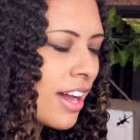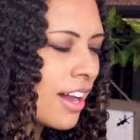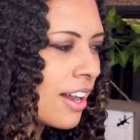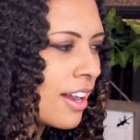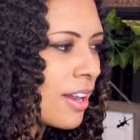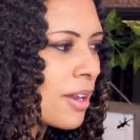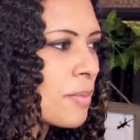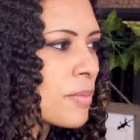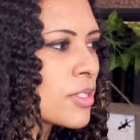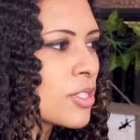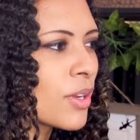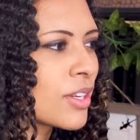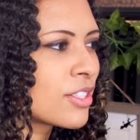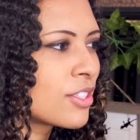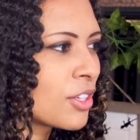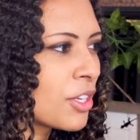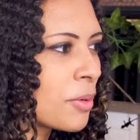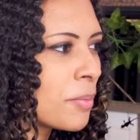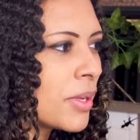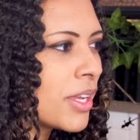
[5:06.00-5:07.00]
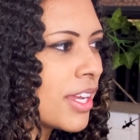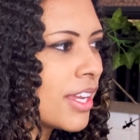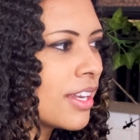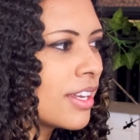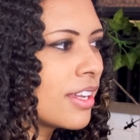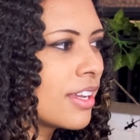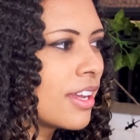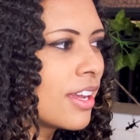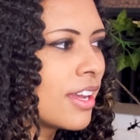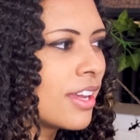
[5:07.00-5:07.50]
Um, so I took him in.
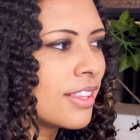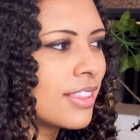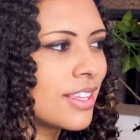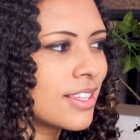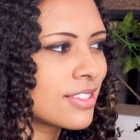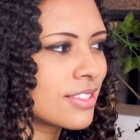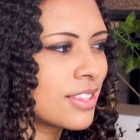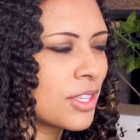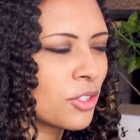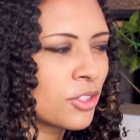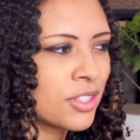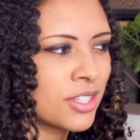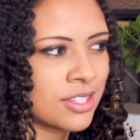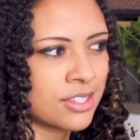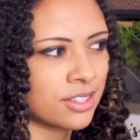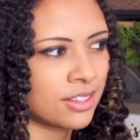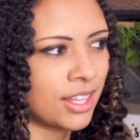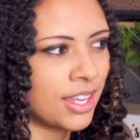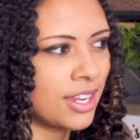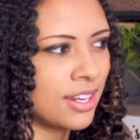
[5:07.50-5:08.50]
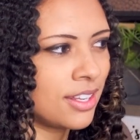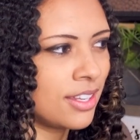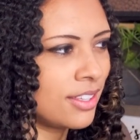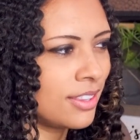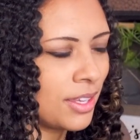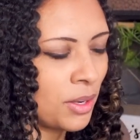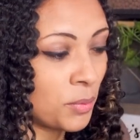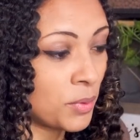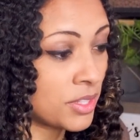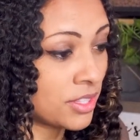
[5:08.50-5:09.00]
This this lady
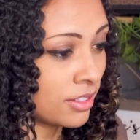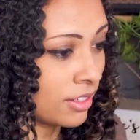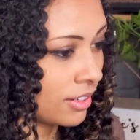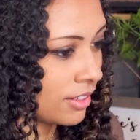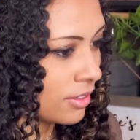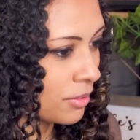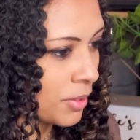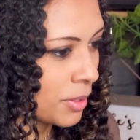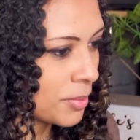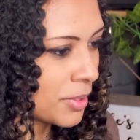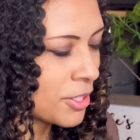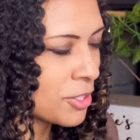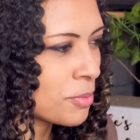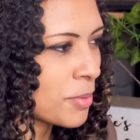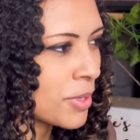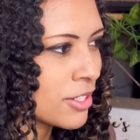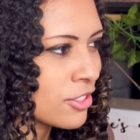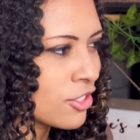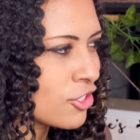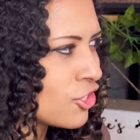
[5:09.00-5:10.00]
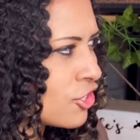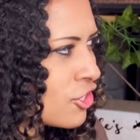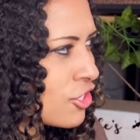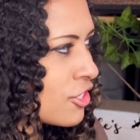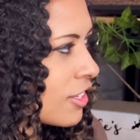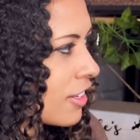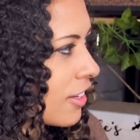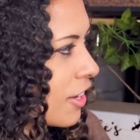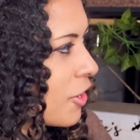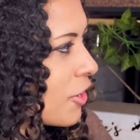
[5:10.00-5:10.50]
that was not a reptile specialist, she's just
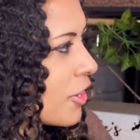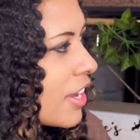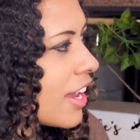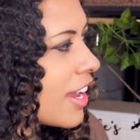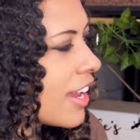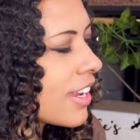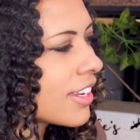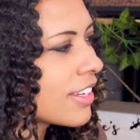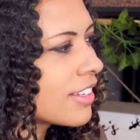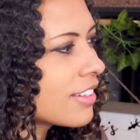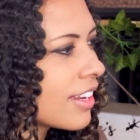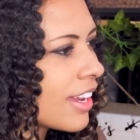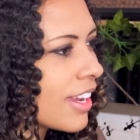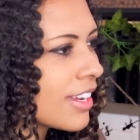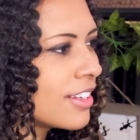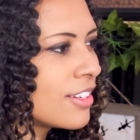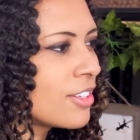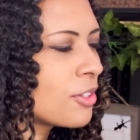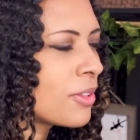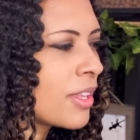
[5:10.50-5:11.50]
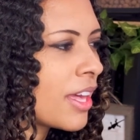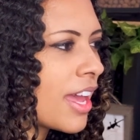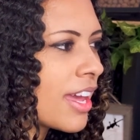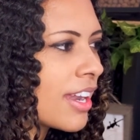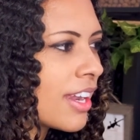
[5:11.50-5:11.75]
like, oh yeah, I can I can do that.